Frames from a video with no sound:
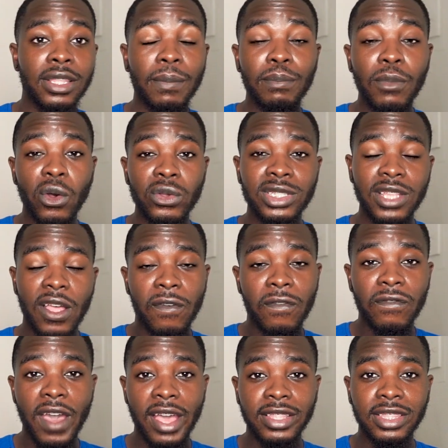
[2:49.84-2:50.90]
The most
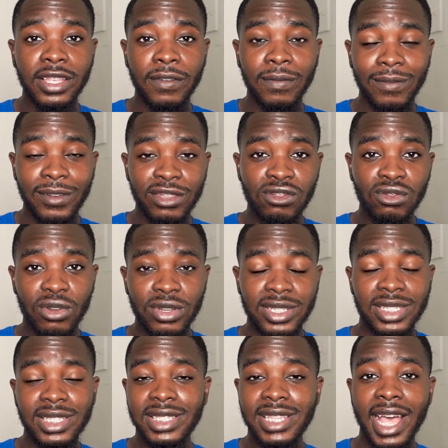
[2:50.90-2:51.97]
effective
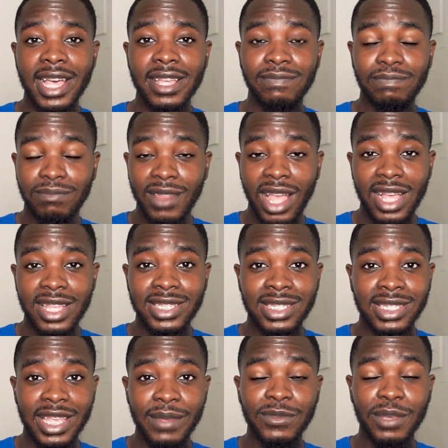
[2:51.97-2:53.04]
resource that
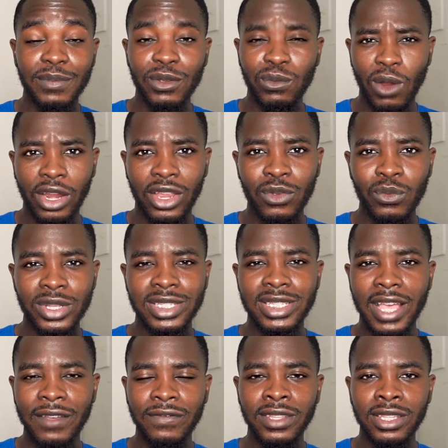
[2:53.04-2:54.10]
seemed to be working was
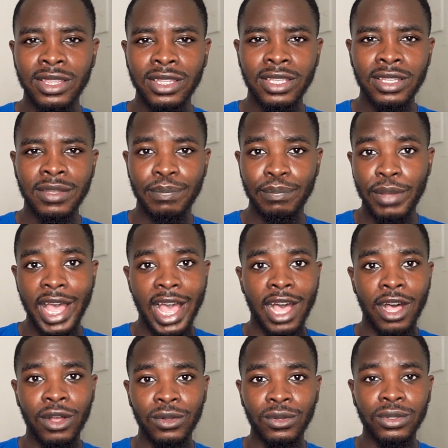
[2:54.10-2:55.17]
definitely
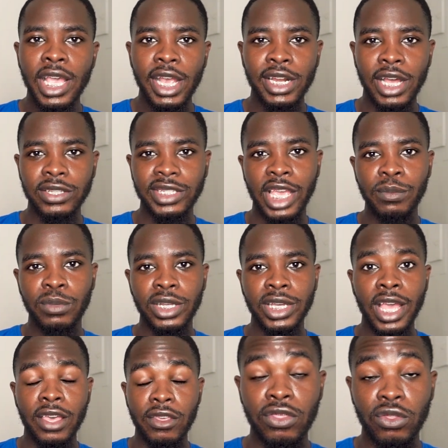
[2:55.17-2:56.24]
PAL. And I was able to
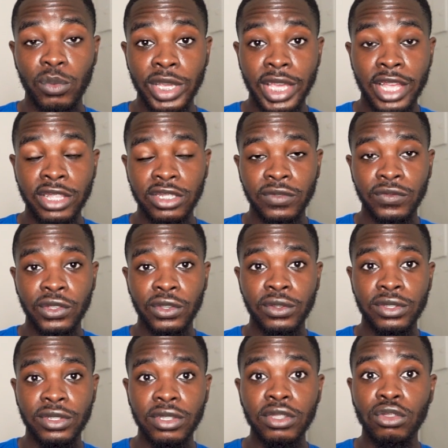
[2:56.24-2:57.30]
get three
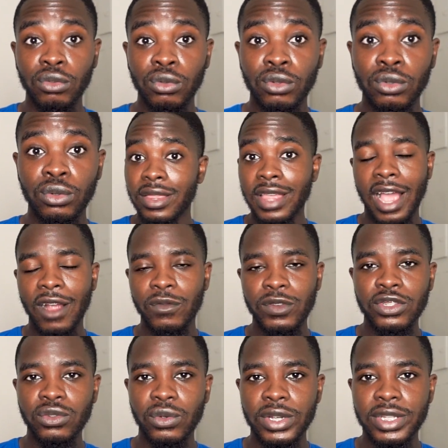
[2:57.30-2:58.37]
interviews through that
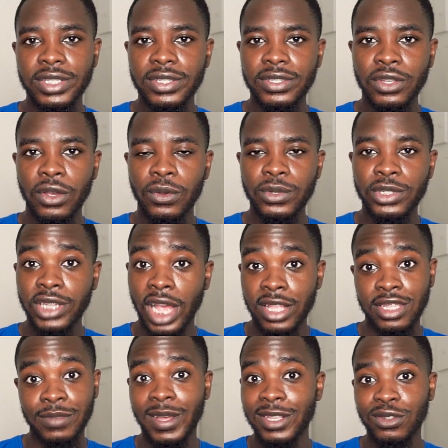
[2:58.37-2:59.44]
resource. So shout
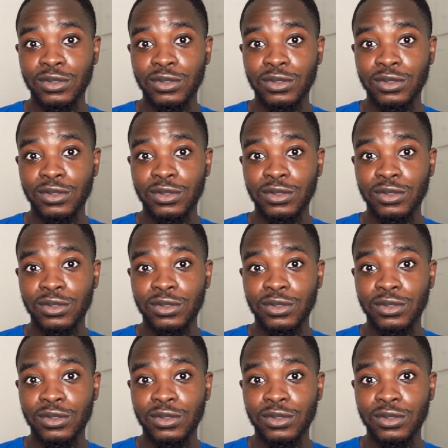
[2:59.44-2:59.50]
out to my